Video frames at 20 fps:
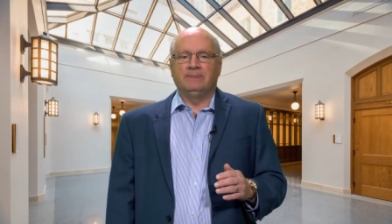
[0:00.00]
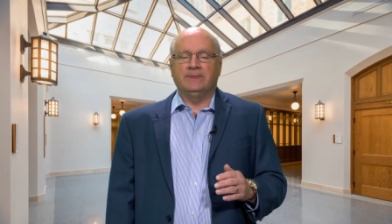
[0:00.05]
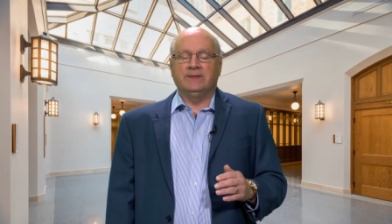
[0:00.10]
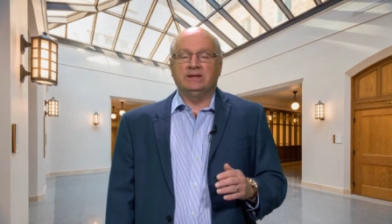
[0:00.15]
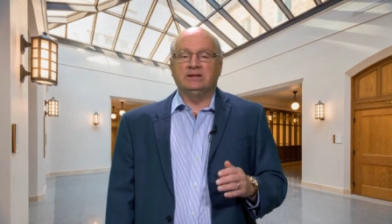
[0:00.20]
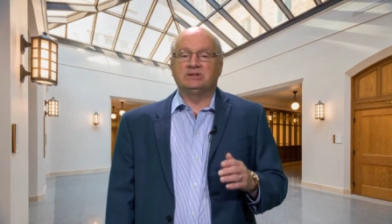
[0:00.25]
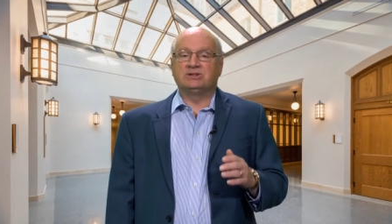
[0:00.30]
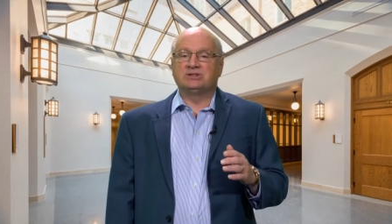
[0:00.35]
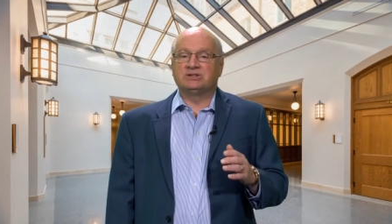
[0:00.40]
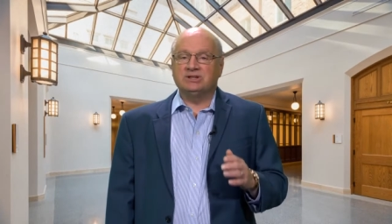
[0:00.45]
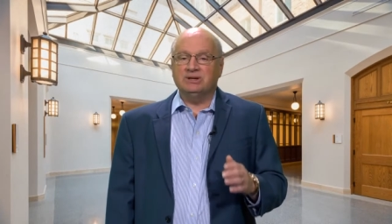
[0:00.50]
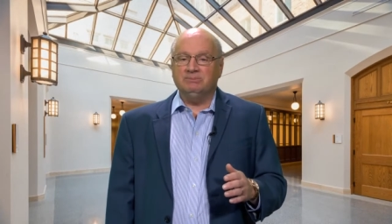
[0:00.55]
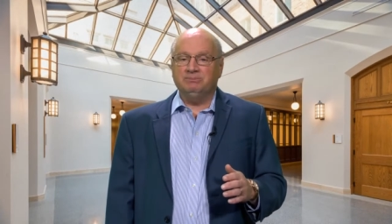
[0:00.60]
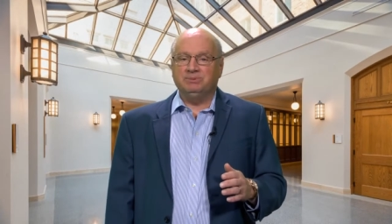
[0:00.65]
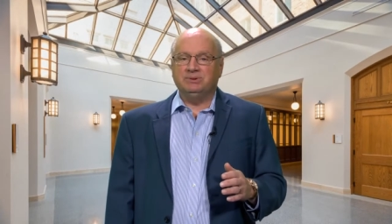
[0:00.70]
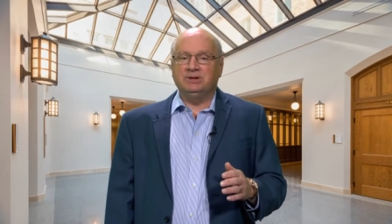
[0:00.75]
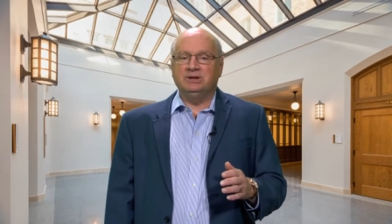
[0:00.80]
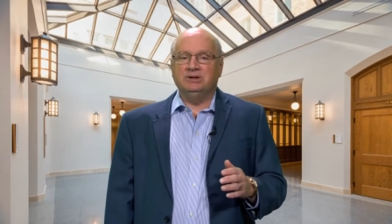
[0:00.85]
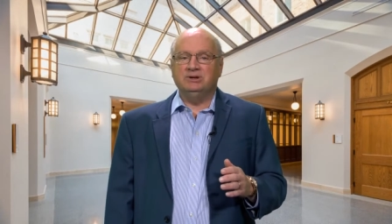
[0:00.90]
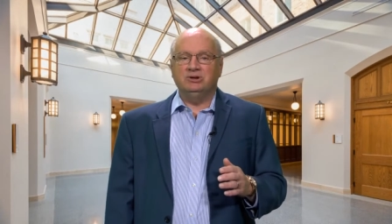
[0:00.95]
is
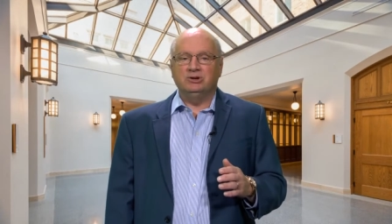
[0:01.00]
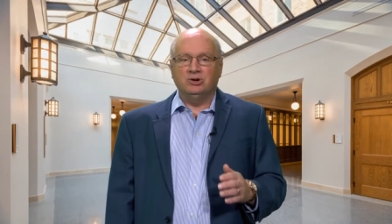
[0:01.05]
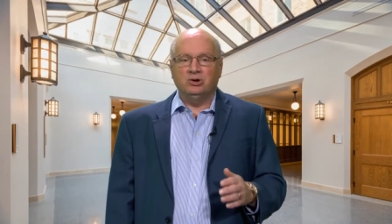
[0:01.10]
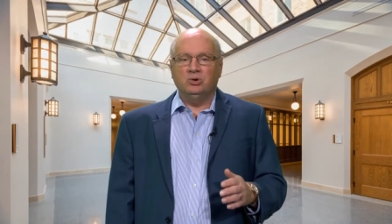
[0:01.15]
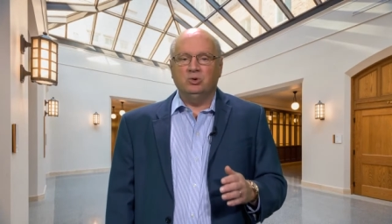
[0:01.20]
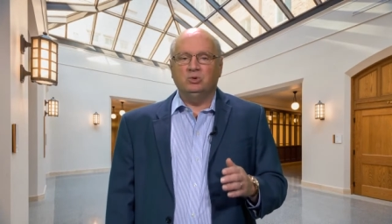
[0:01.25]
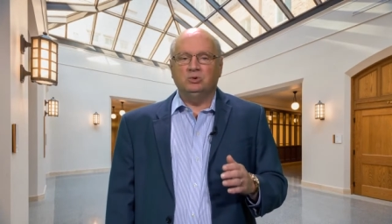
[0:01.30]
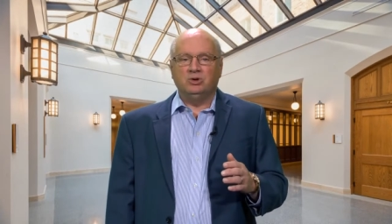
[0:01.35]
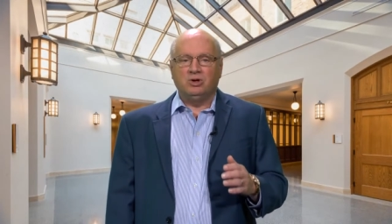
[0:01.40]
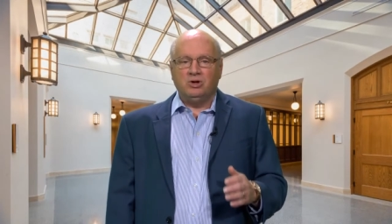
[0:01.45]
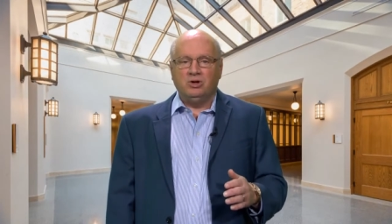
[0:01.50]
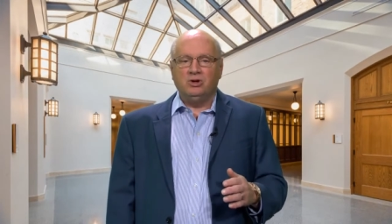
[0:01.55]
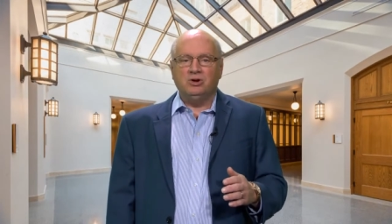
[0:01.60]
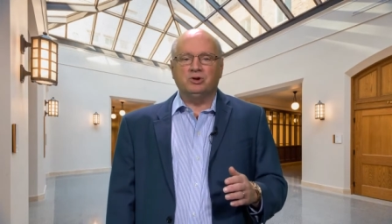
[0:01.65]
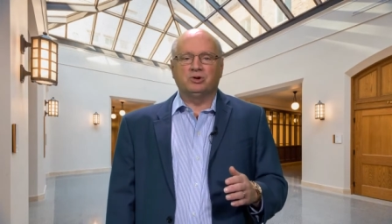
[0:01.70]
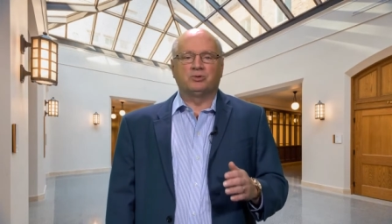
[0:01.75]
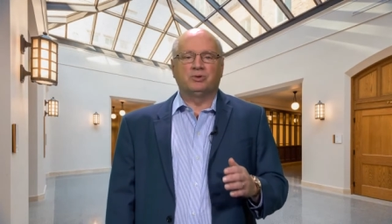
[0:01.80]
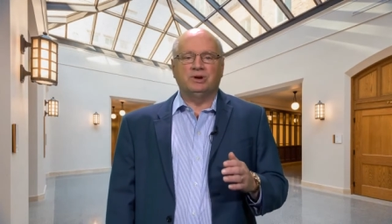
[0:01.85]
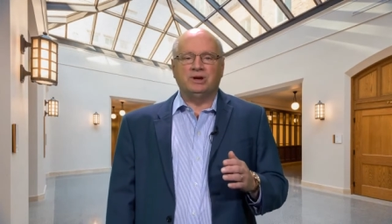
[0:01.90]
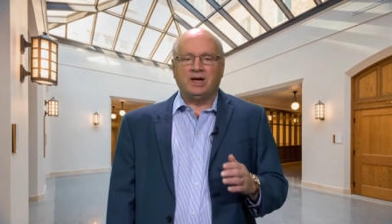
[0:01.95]
simply no
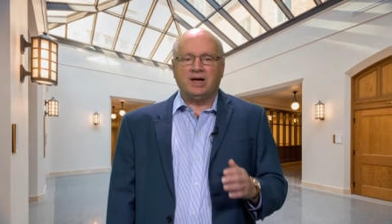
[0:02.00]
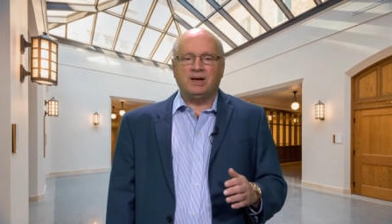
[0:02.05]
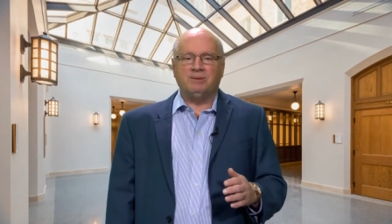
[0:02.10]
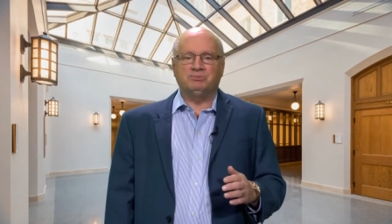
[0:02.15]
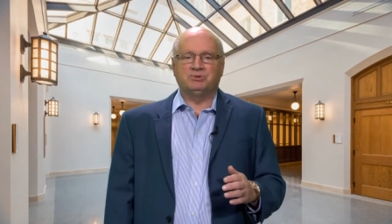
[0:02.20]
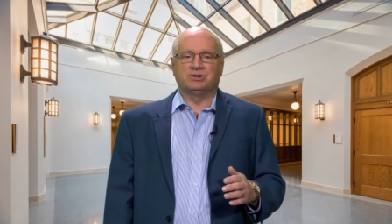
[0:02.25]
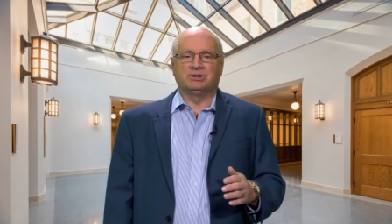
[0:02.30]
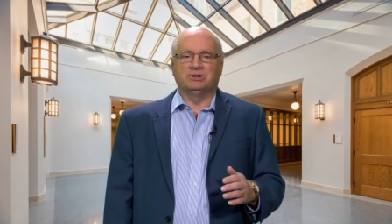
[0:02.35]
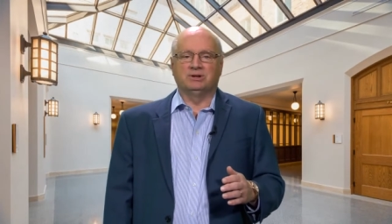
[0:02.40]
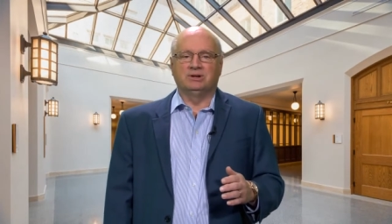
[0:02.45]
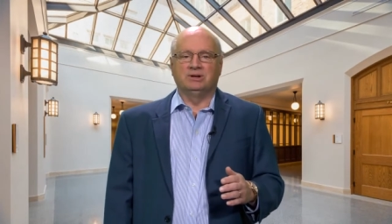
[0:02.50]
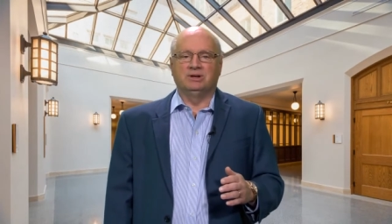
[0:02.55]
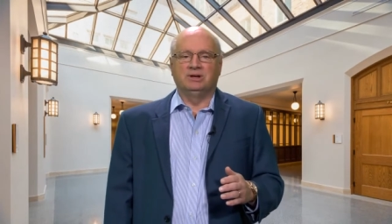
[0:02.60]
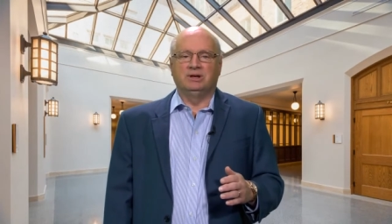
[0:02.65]
longer an option